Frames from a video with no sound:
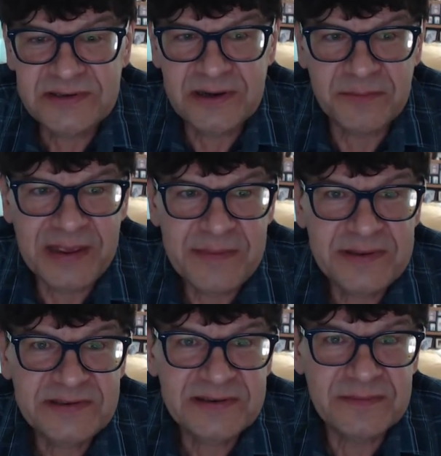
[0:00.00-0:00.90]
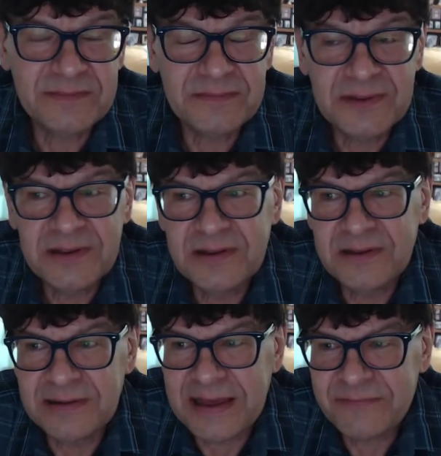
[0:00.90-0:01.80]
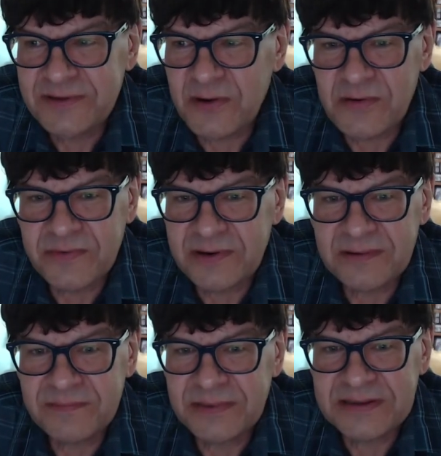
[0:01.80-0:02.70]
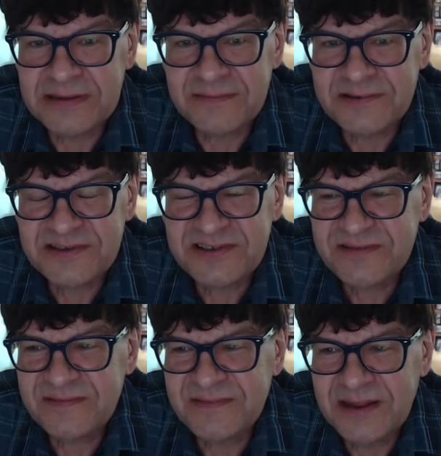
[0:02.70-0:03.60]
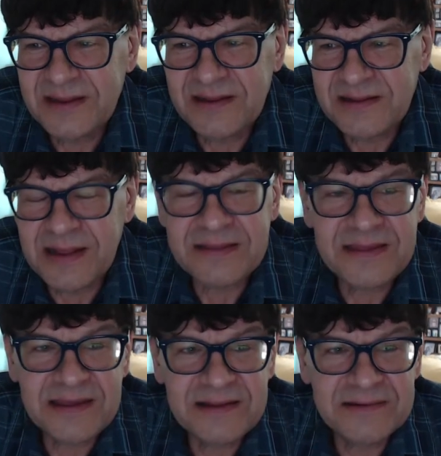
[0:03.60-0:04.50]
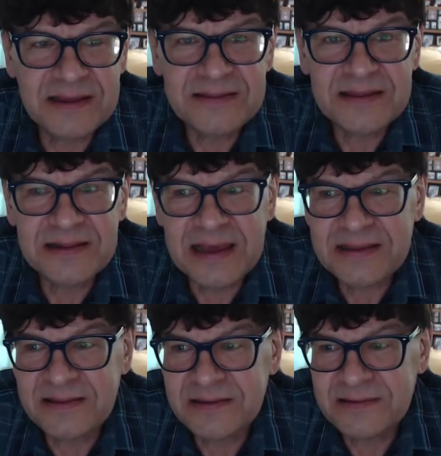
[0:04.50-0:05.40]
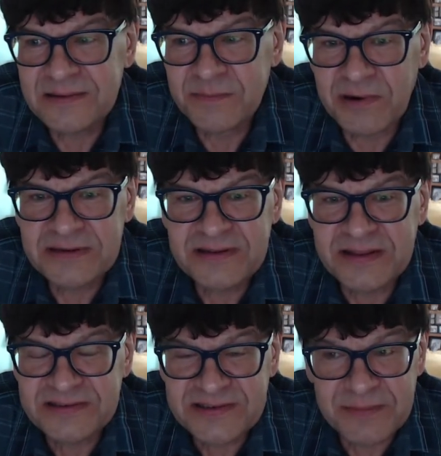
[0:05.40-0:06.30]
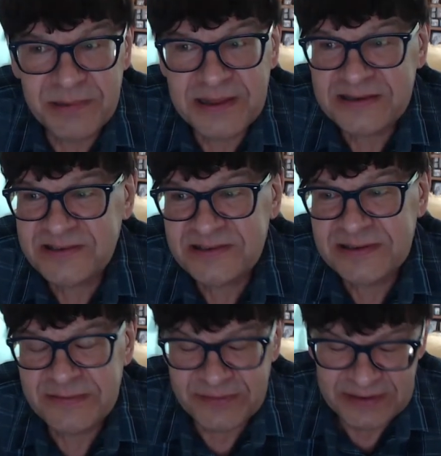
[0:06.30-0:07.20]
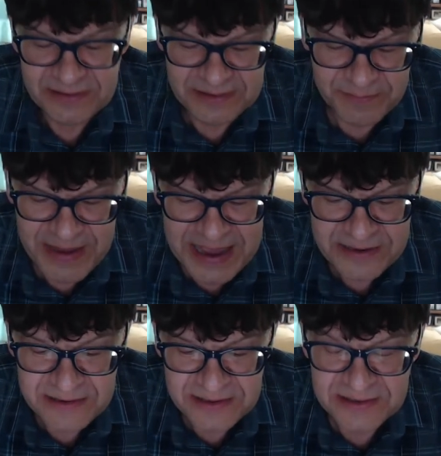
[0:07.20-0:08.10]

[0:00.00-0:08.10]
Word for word: You know, maybe some leftover, but just nothing nothing like the the brunt that some places live in a, a bad